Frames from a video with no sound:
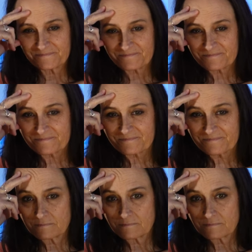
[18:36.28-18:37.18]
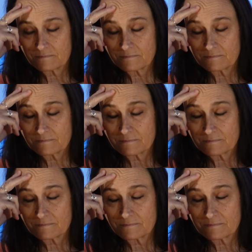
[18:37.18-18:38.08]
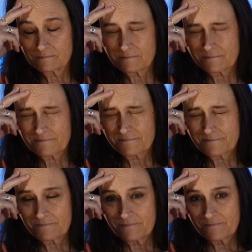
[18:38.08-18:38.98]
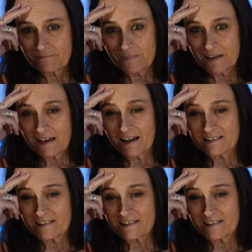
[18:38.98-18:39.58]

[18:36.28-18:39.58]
This person isn't speaking.